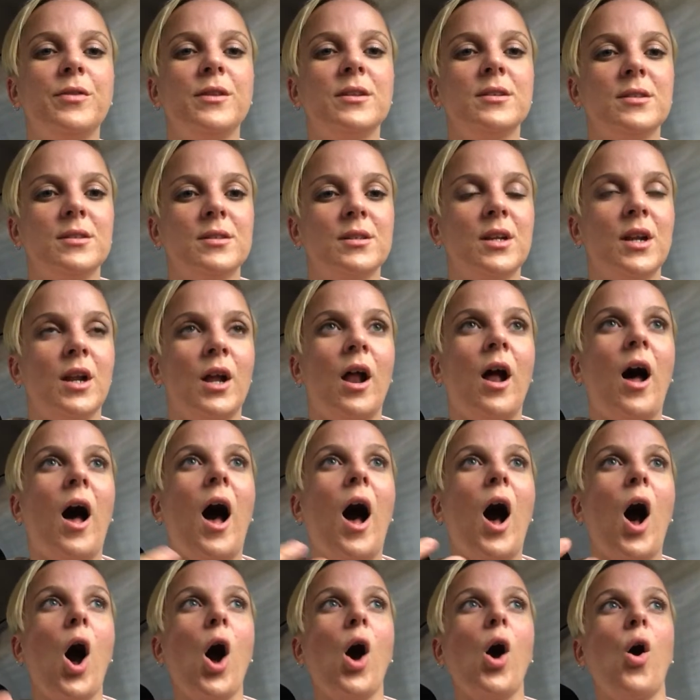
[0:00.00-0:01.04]
this is an
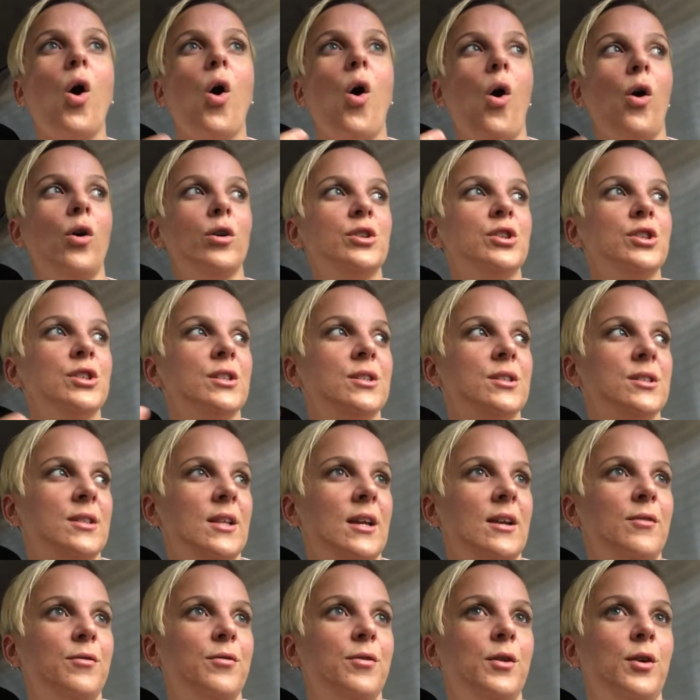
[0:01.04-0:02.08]
unconscious
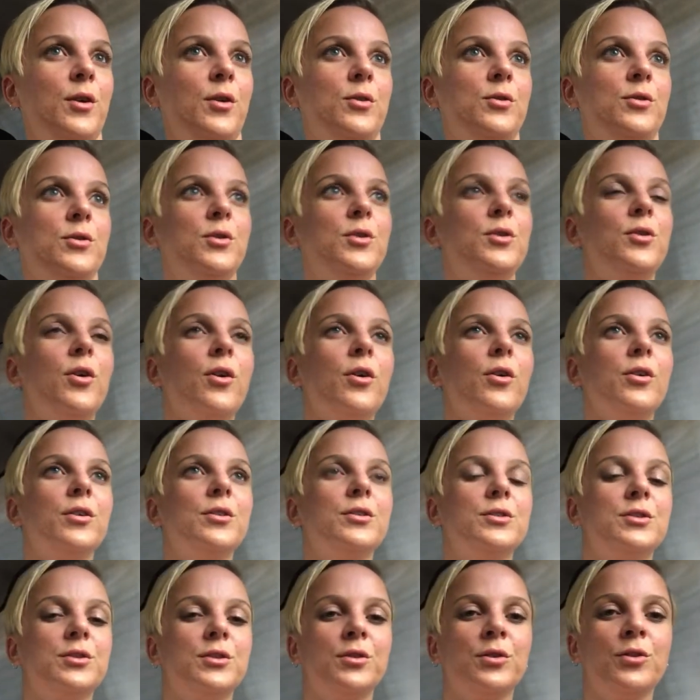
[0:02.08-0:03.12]
thing for you, you're not going
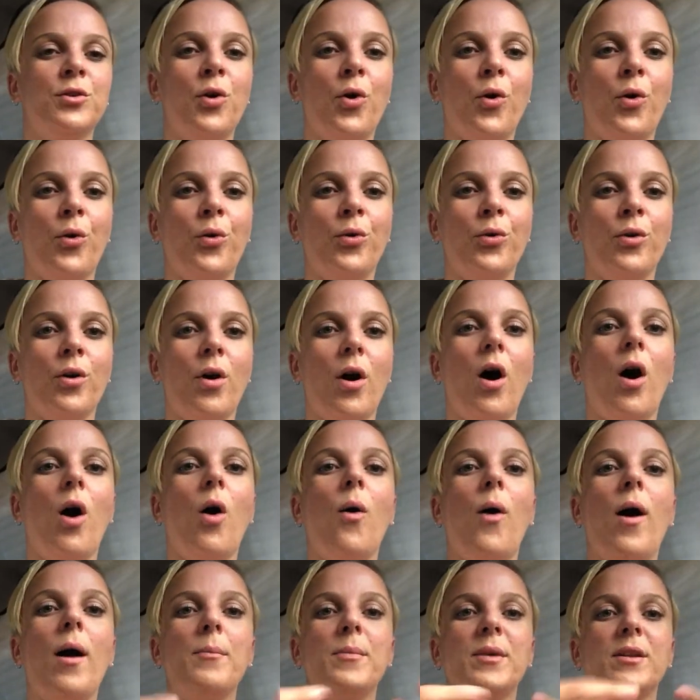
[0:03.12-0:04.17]
to know,
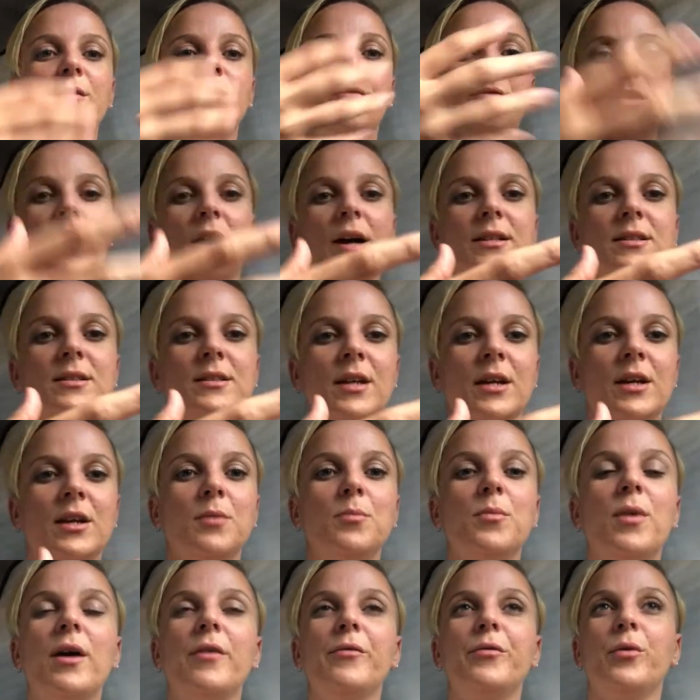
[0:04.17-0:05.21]
oh, I'm in a flight state. You
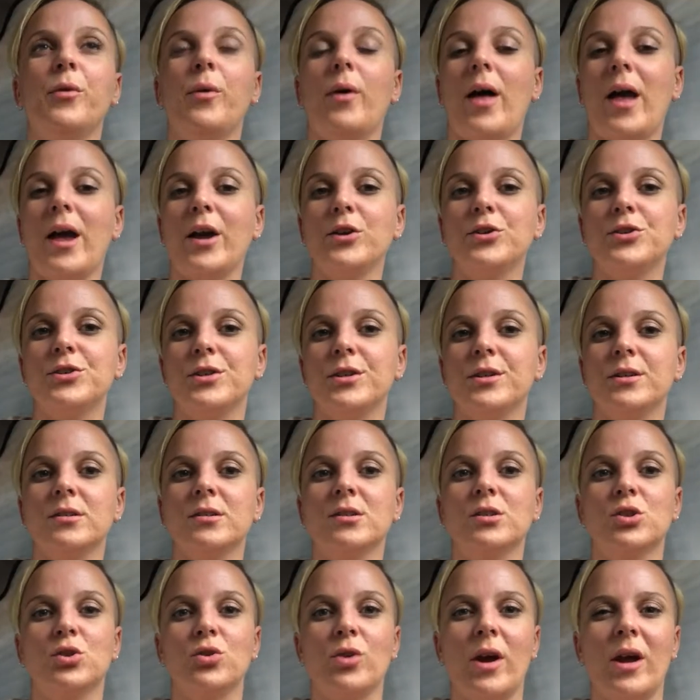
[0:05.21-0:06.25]
might feel anxious,
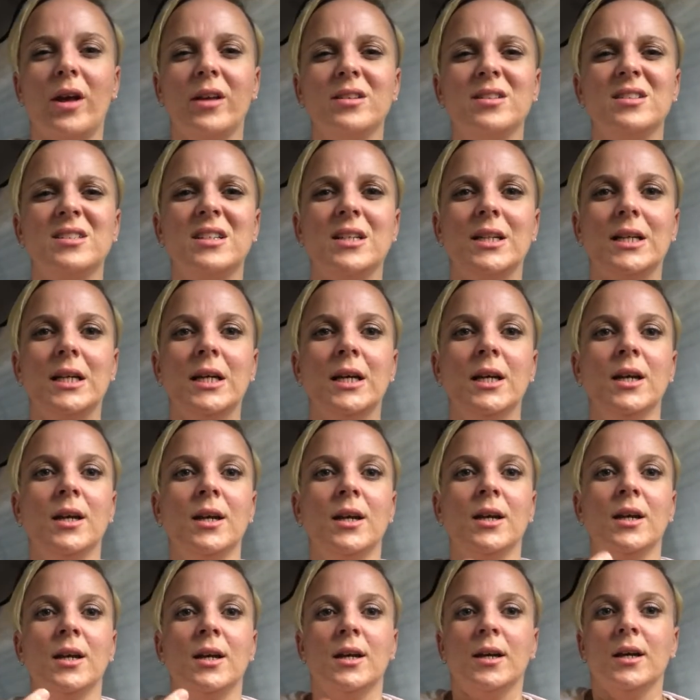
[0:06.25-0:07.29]
stressed, and
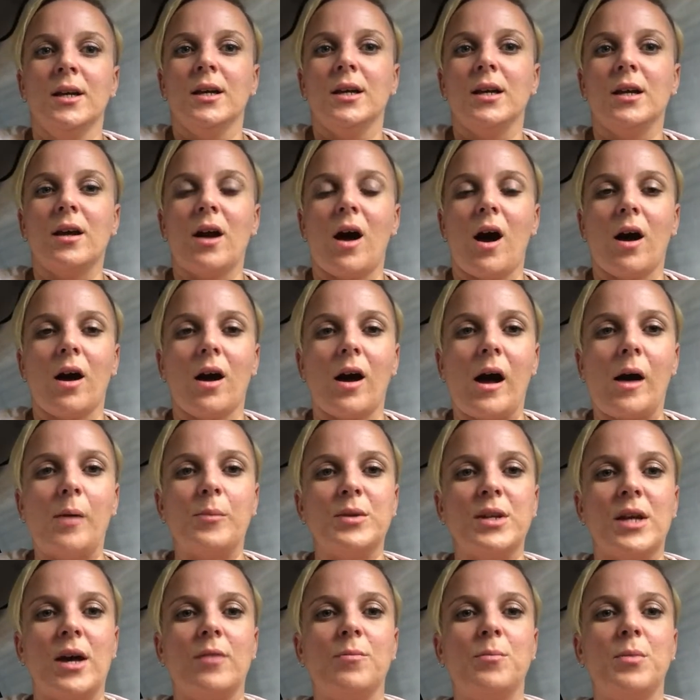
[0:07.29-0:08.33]
you can't calm
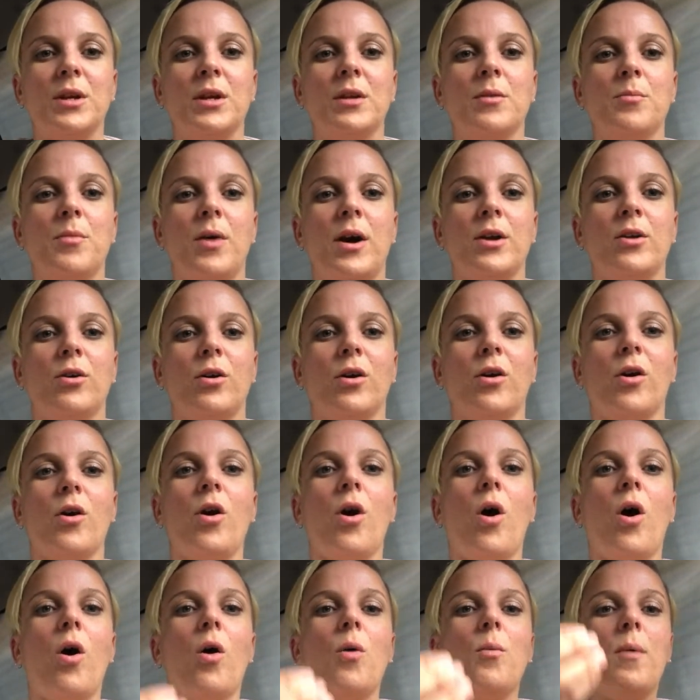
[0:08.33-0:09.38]
down, but you might not go,
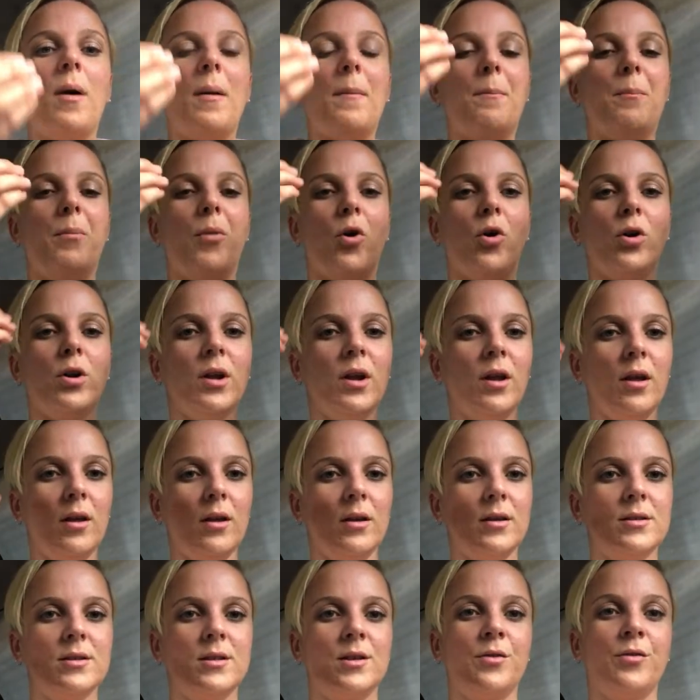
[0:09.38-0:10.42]
oh, my body
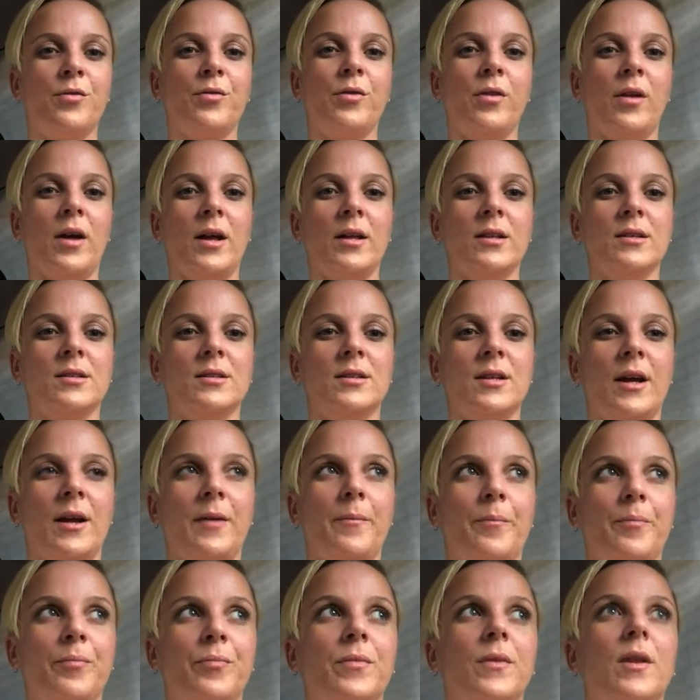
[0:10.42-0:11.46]
is in a flight state.
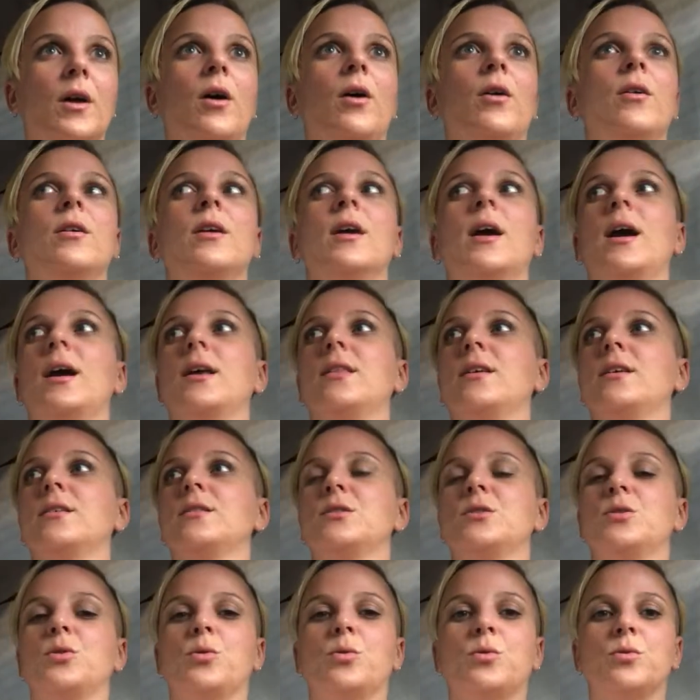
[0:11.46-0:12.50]
Okay, there's
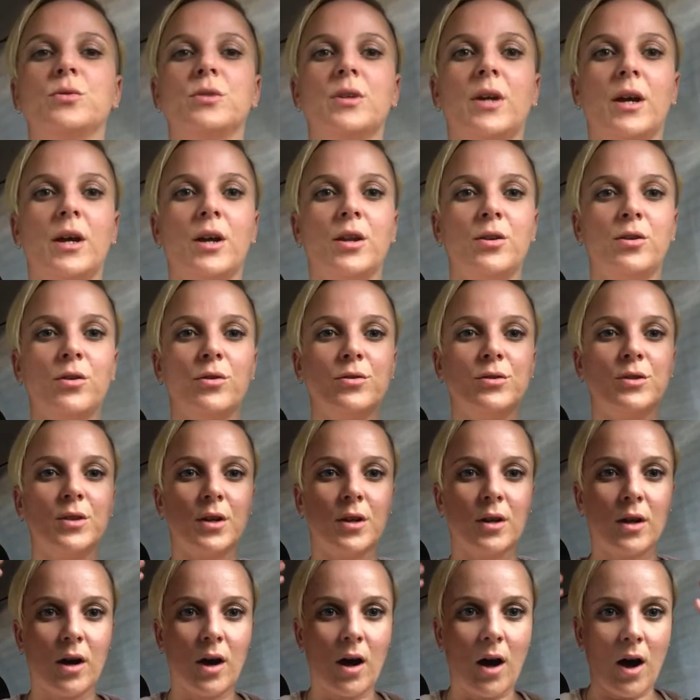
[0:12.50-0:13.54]
tools I can use to
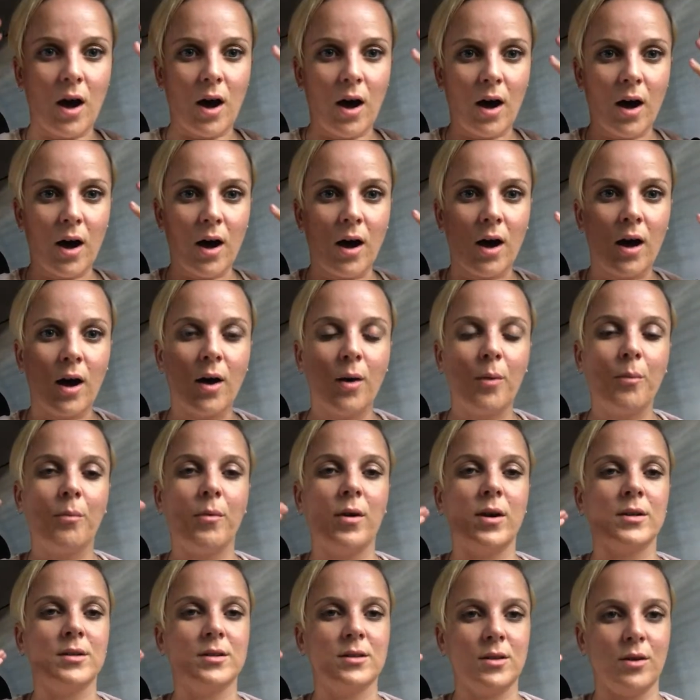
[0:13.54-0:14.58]
calm
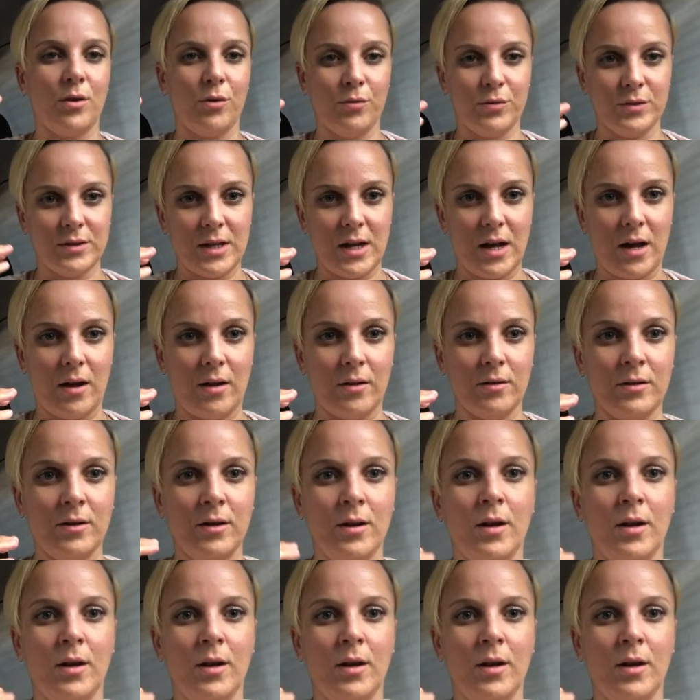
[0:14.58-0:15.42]
myself down,